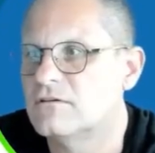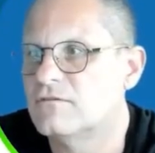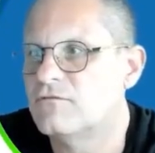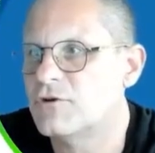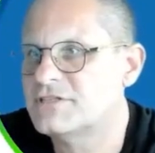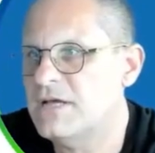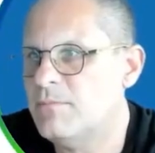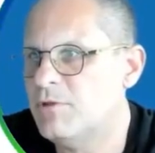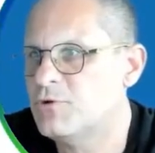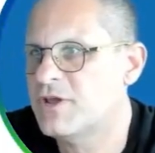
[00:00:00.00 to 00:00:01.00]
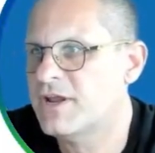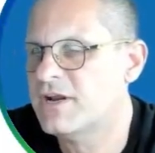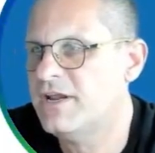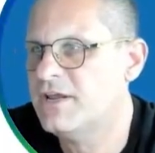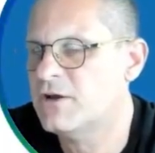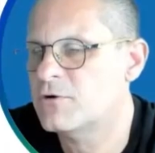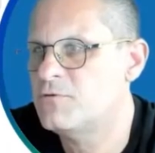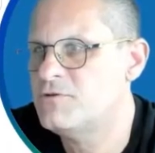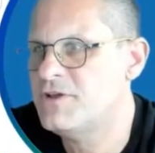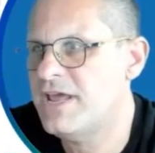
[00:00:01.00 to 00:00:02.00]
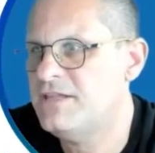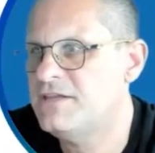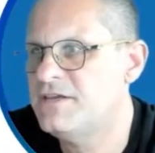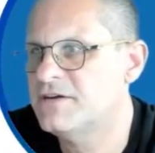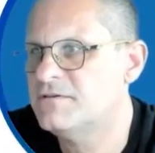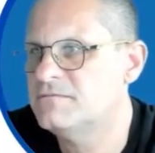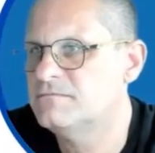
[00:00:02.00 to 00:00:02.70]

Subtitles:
For example, you can click on Create here.